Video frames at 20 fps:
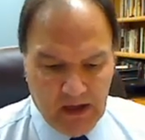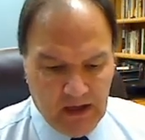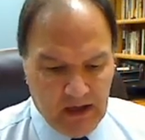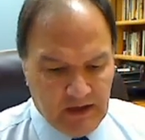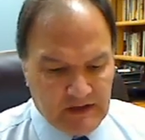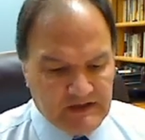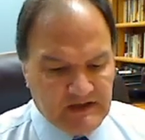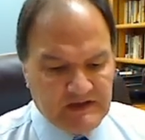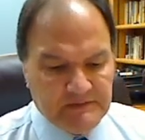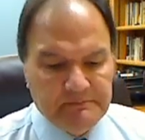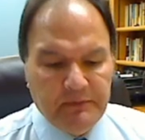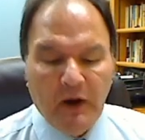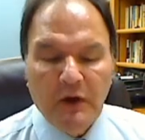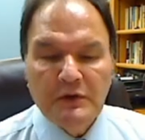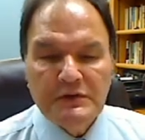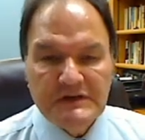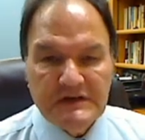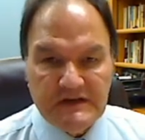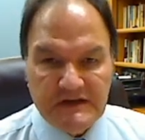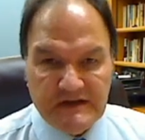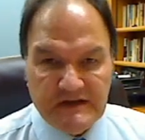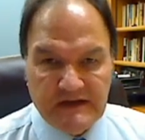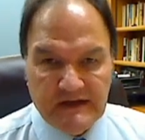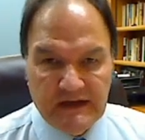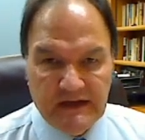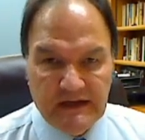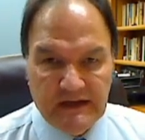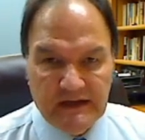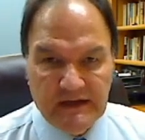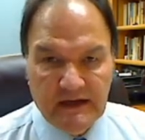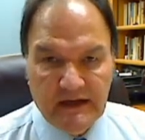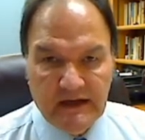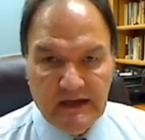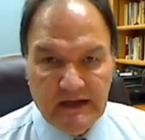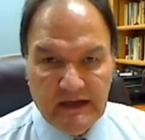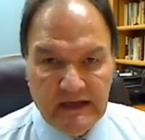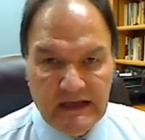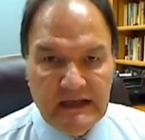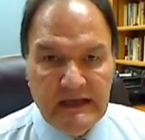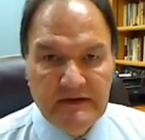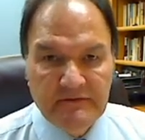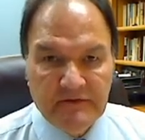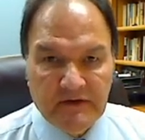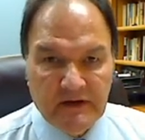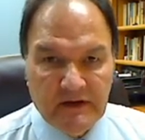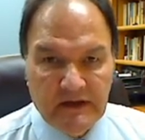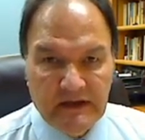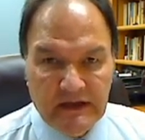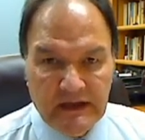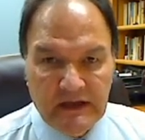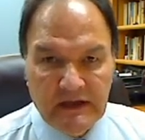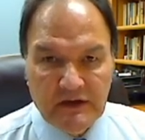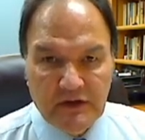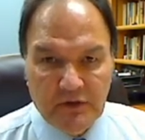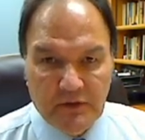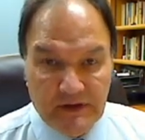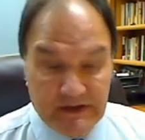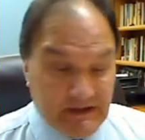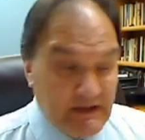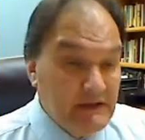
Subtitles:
exposes sin, evil, ignorance.